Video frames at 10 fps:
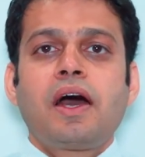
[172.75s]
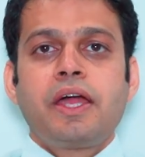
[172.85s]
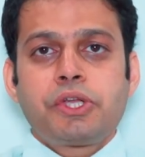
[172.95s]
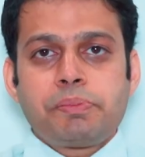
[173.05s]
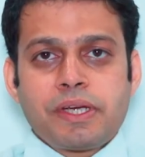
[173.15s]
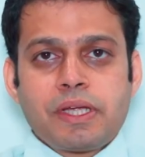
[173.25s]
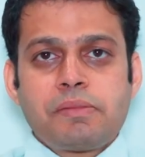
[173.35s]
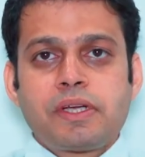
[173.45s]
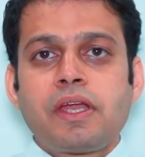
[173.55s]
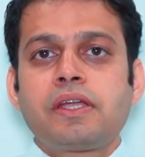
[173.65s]
atopic
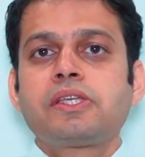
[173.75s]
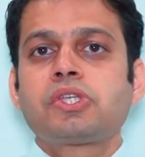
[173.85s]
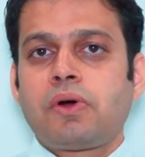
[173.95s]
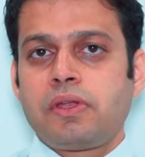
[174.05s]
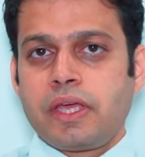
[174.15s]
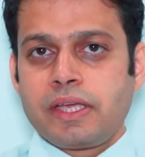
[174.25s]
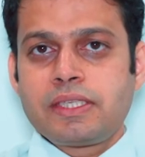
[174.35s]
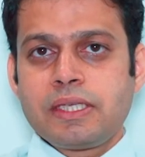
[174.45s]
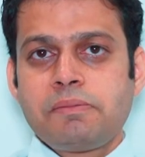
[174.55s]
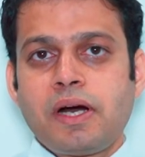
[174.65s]
dermatitis or
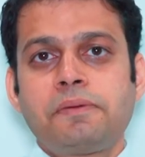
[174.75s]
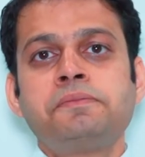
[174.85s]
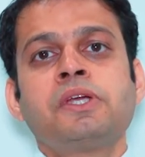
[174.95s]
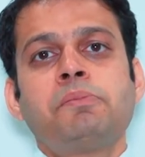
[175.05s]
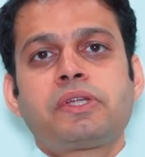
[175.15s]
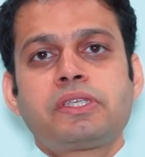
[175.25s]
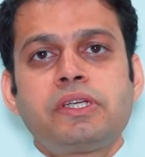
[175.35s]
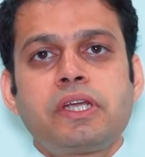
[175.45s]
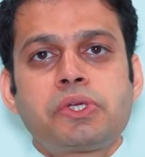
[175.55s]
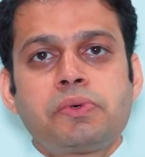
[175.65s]
eczema
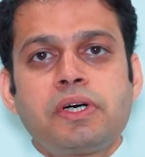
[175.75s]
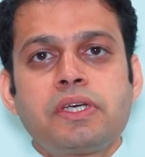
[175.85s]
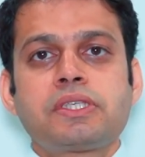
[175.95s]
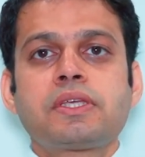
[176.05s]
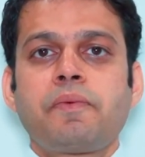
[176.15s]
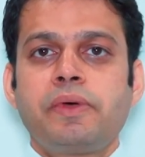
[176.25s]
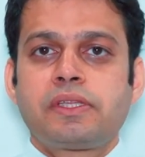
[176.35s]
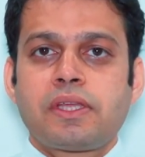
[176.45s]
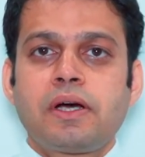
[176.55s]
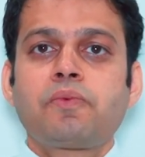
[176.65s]
presented to us with uh,